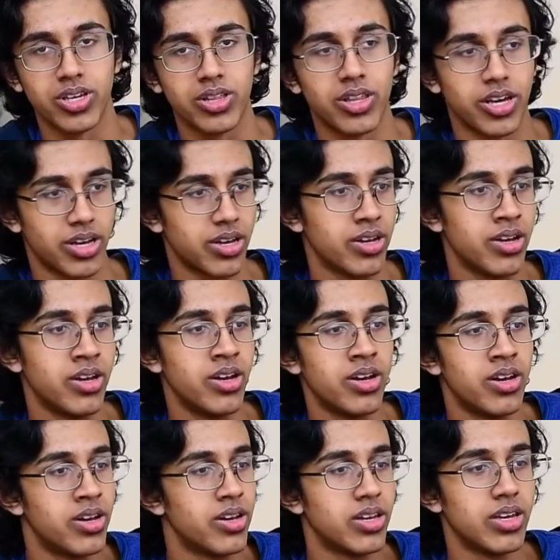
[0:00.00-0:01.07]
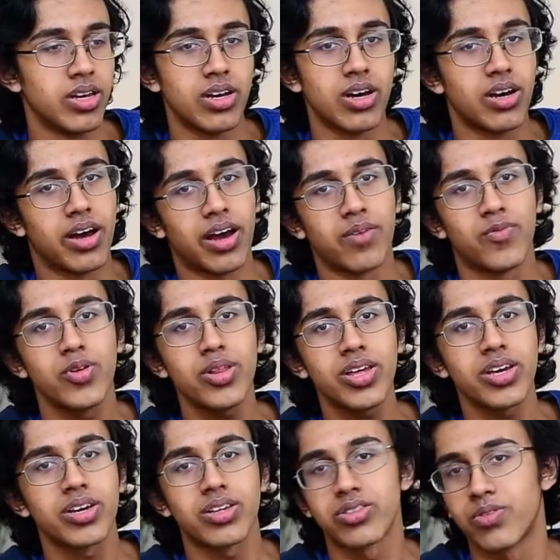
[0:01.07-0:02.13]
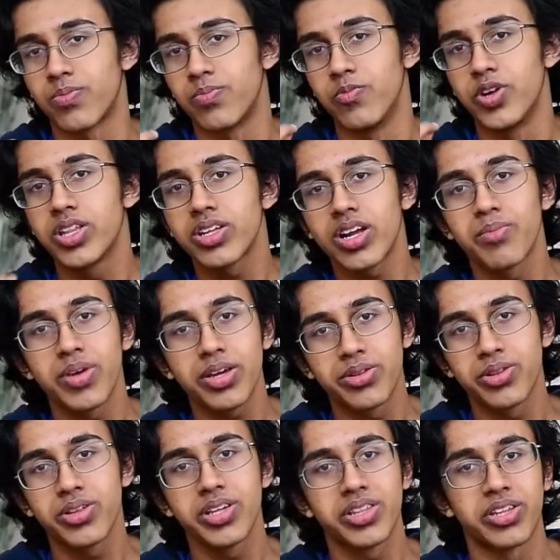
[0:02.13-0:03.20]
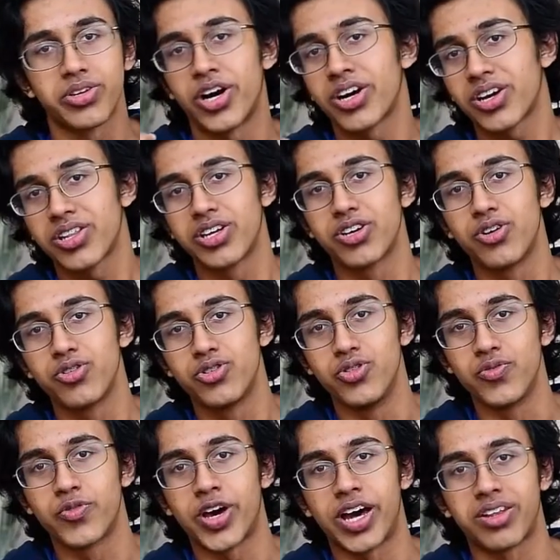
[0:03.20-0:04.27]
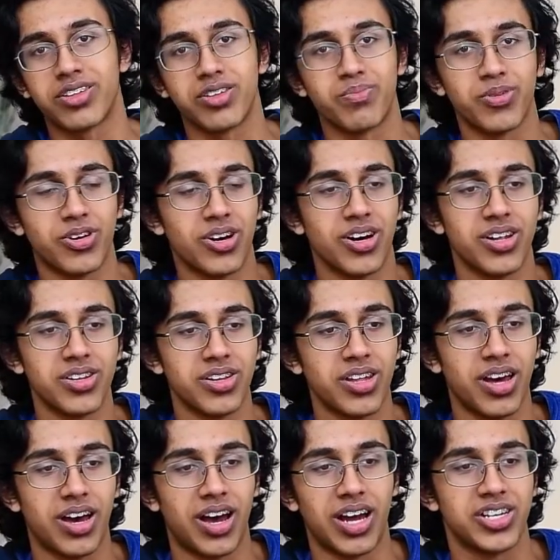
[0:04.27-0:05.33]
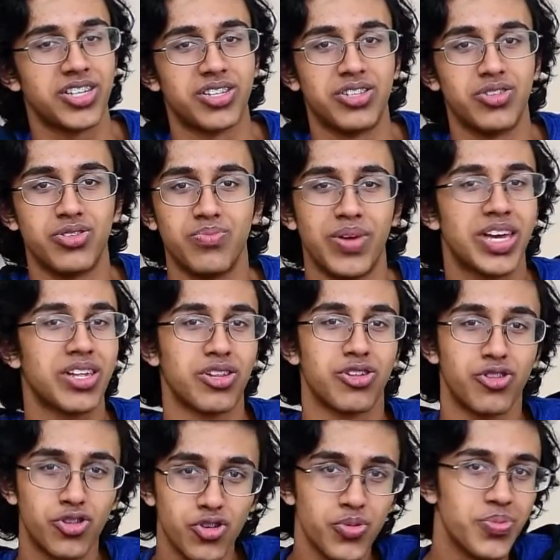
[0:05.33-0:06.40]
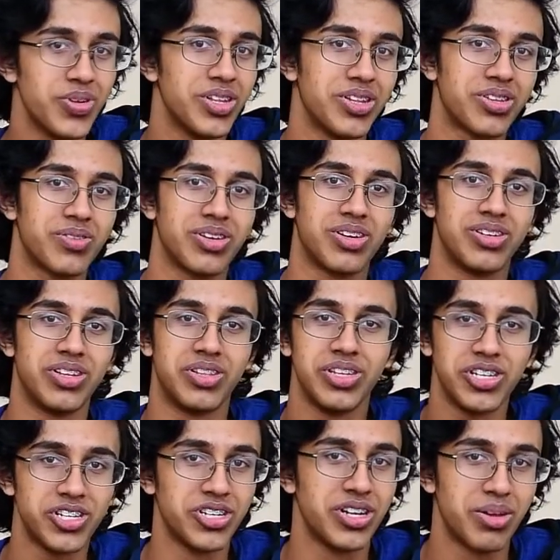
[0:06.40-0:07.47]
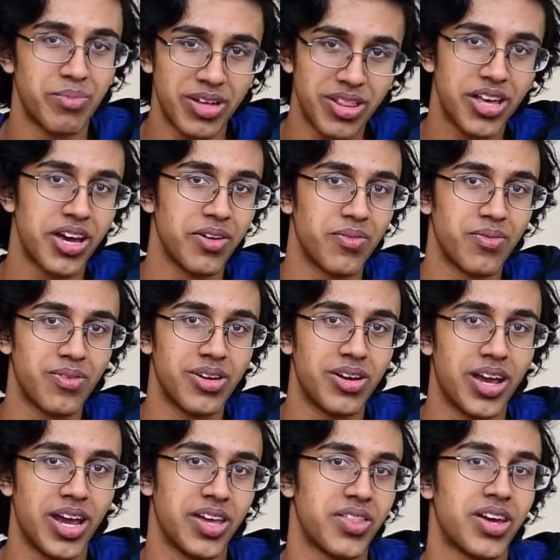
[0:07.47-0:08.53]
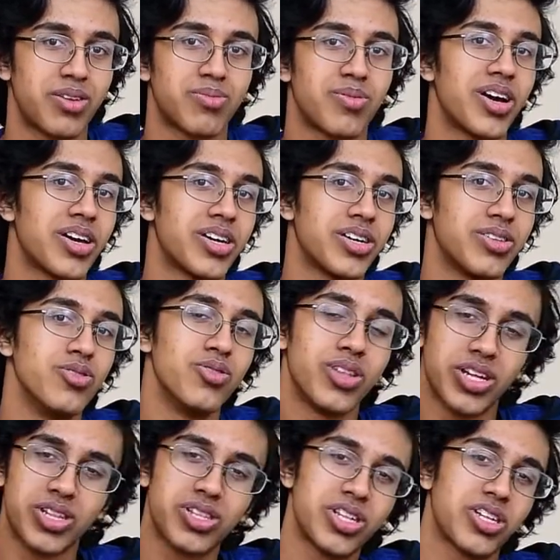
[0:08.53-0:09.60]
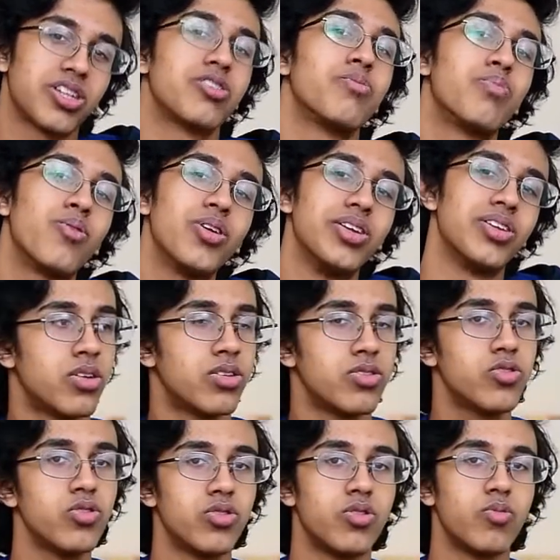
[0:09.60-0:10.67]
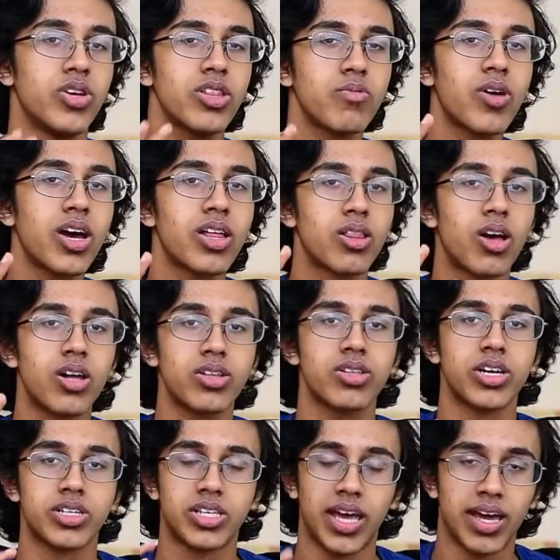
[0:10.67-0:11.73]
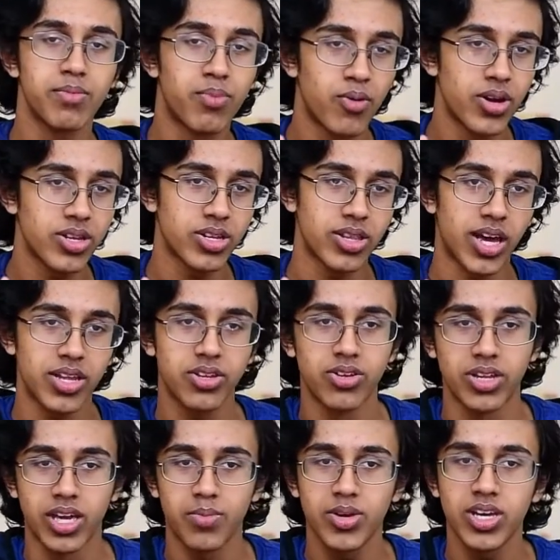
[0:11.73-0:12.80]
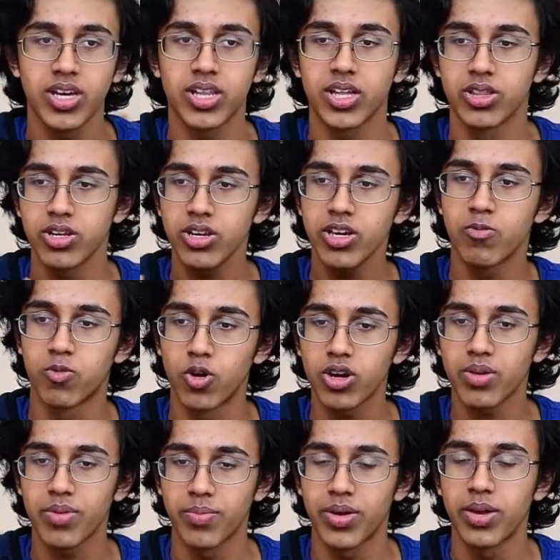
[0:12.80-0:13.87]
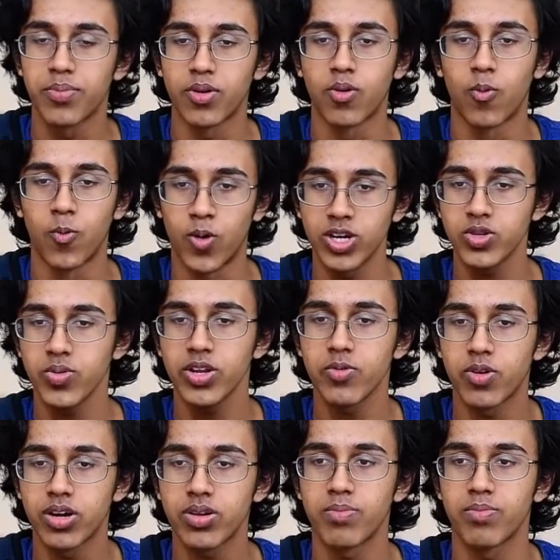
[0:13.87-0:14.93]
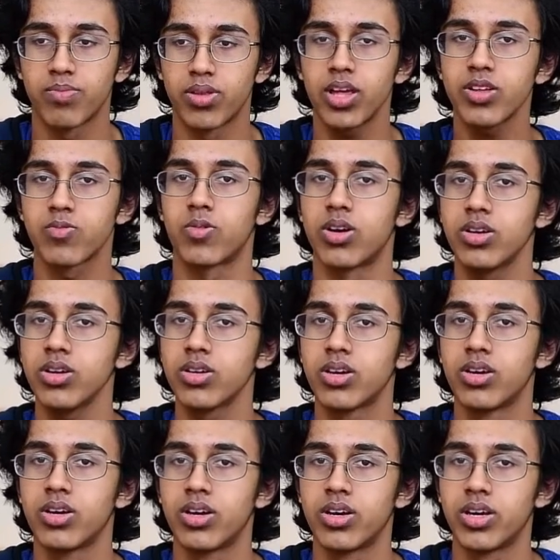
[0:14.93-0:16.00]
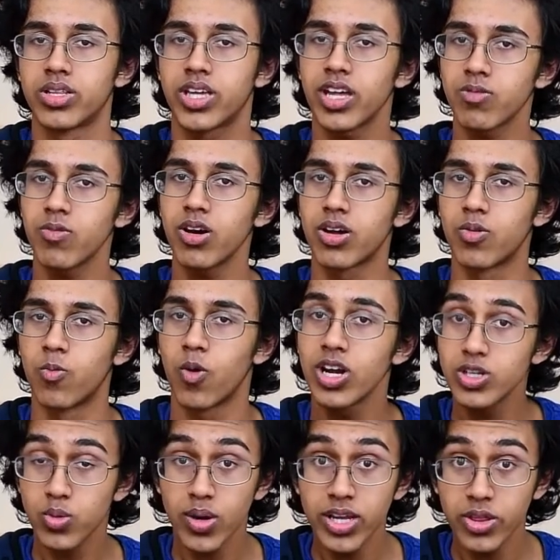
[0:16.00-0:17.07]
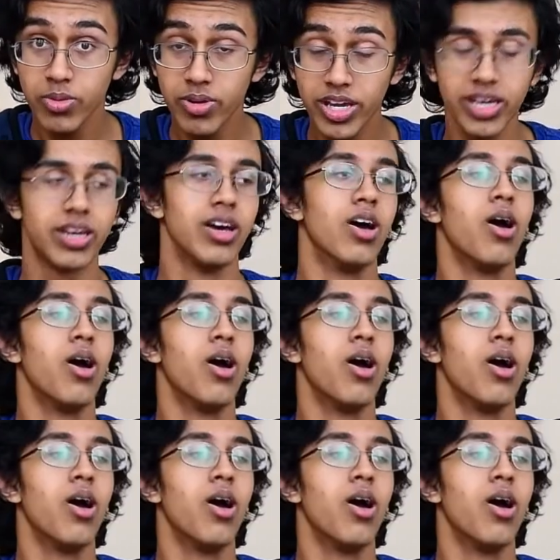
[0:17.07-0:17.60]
Like, I feel like the reason I make sillies is not because I go too fast, it's because I just make a stupidest decision in my life, and that's why I lose like 600 points. Dude, the reason why I lost like 10 points on last year's Amy is I literally wrote on my paper, 121 plus 1 is, guess what, 123!